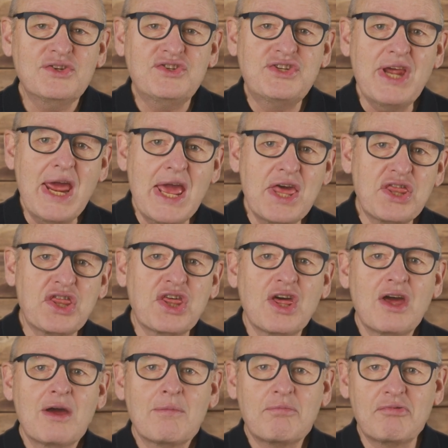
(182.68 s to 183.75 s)
Death
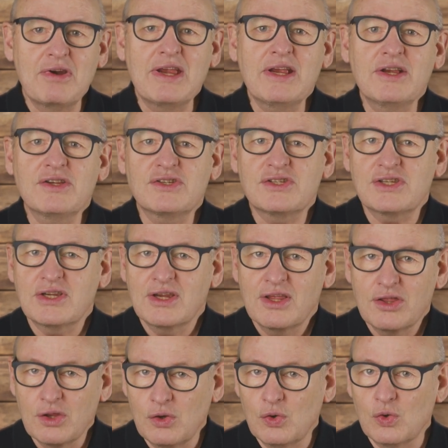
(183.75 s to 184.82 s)
brings
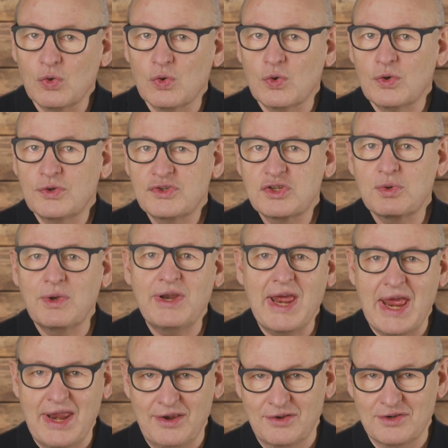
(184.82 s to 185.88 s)
the law to an
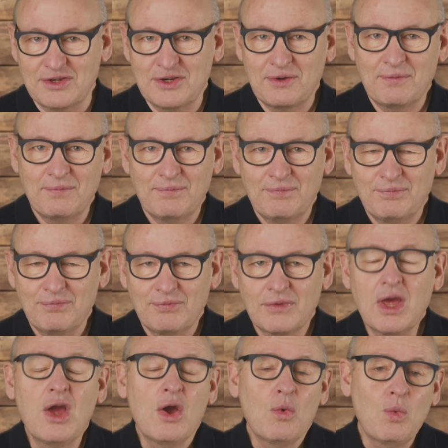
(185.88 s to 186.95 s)
end.
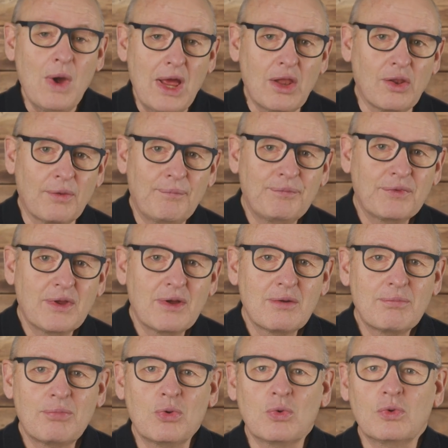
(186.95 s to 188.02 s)
Well,
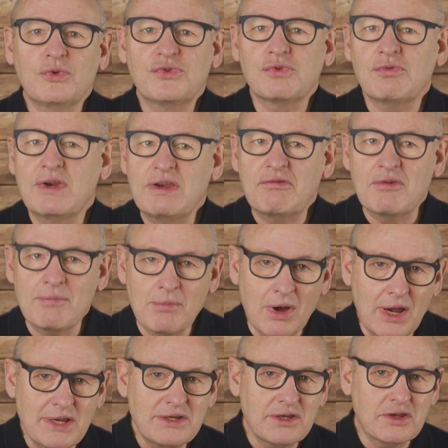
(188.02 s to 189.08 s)
Paul's already
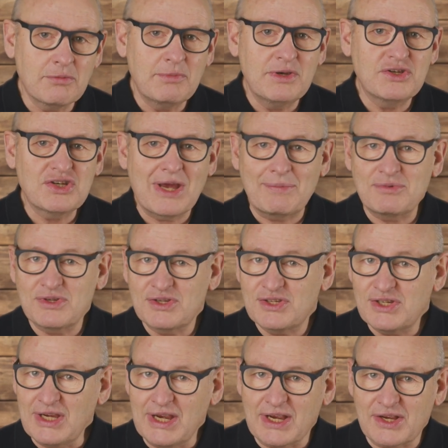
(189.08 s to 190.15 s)
reminded them in chapter
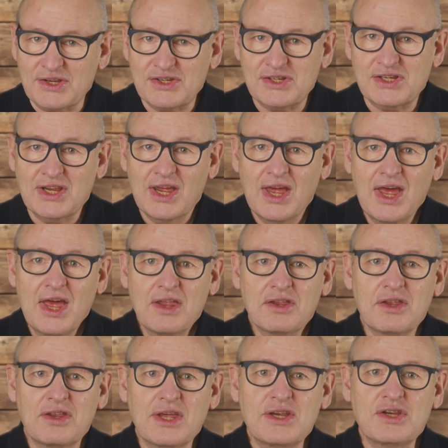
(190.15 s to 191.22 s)
6
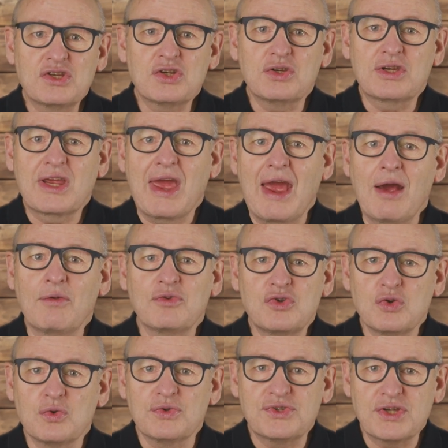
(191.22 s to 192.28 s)
that they should count
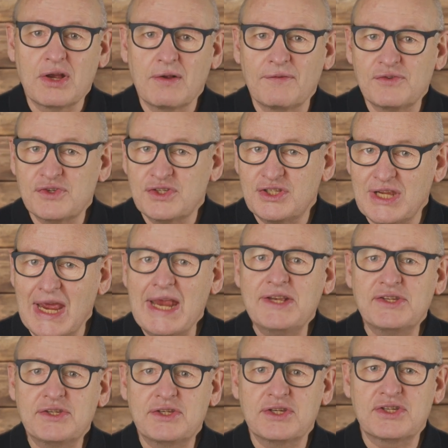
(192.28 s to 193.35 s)
yourselves dead
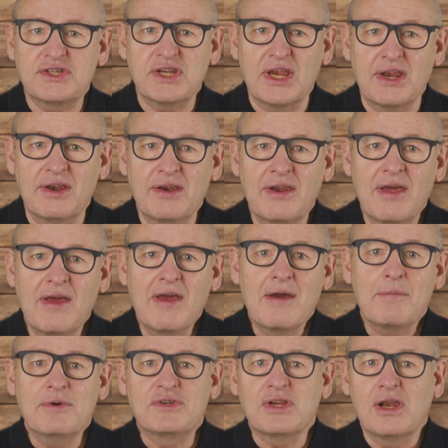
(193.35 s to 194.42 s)
to sin,
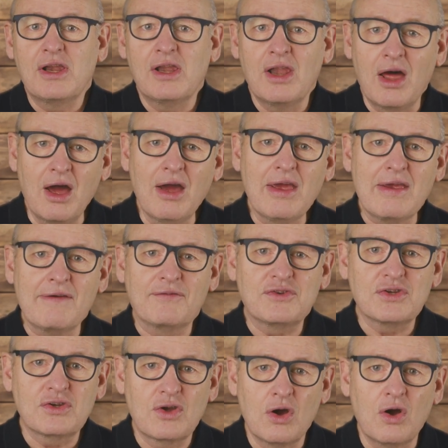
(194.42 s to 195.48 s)
but alive
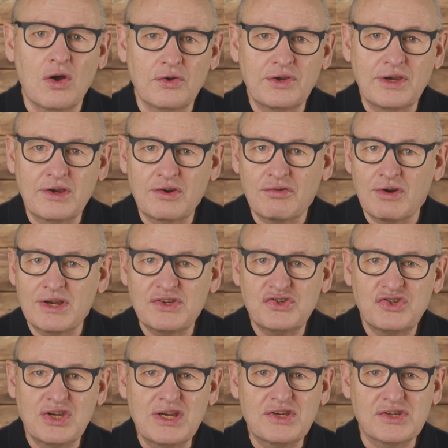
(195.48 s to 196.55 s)
to God in Christ
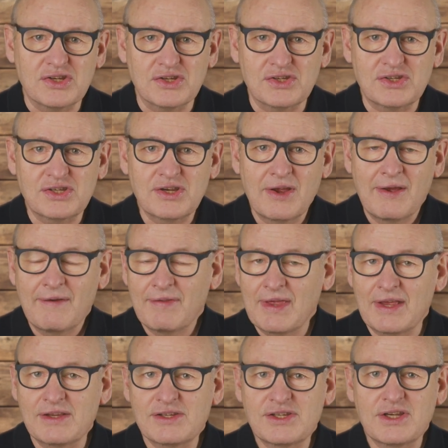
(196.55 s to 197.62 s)
Jesus.
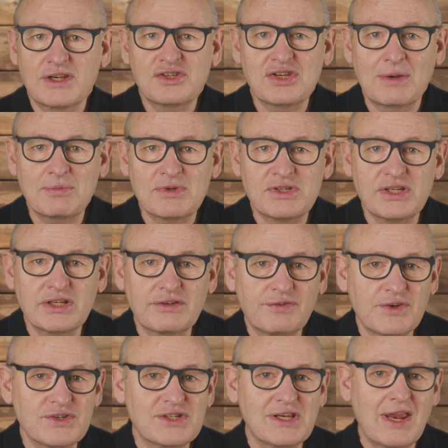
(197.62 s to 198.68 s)
That's chapter 6,
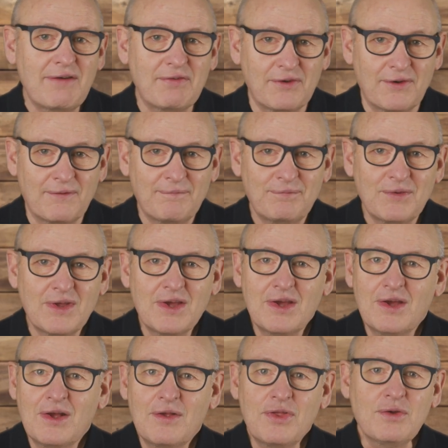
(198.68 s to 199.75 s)
verse 11.
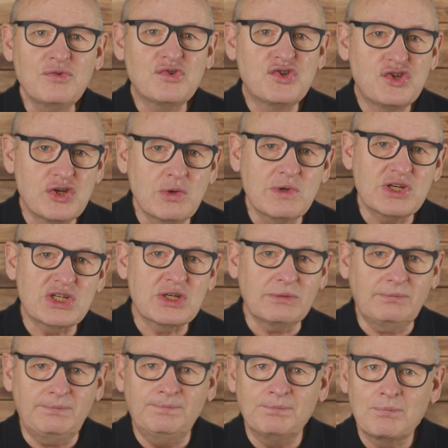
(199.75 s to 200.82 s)
Those Jewish
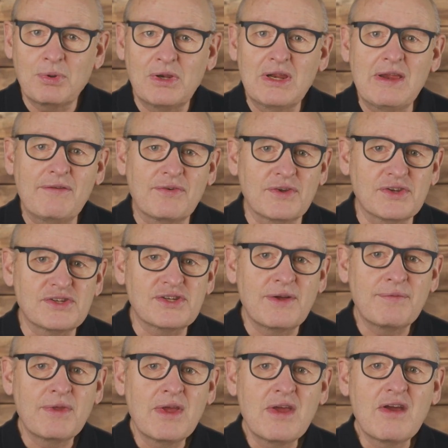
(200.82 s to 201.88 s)
believers
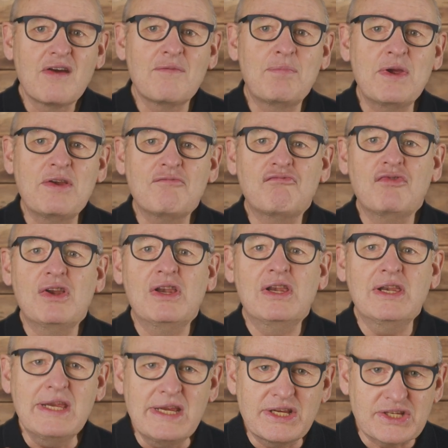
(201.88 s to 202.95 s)
have been
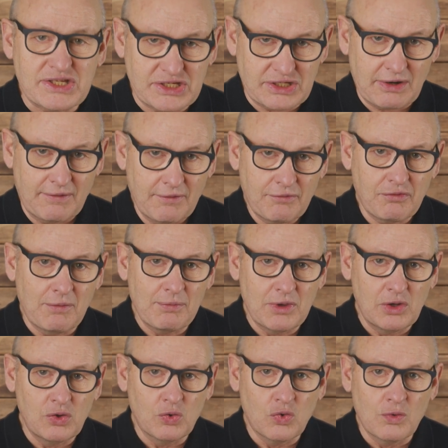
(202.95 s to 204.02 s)
released from
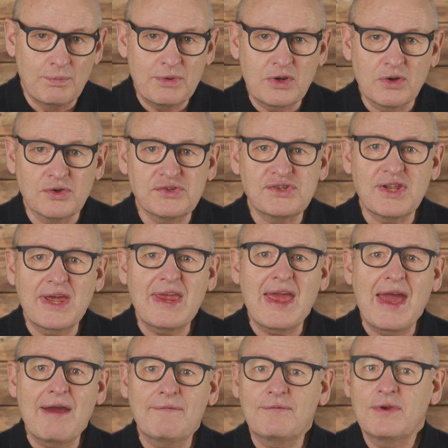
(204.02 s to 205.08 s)
the law because they
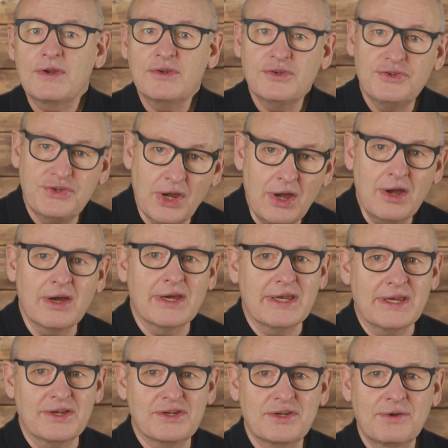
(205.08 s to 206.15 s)
have
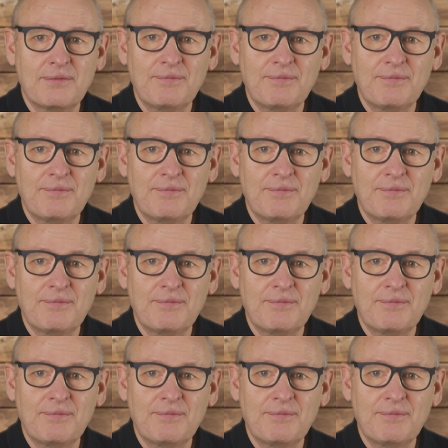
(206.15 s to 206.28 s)
died.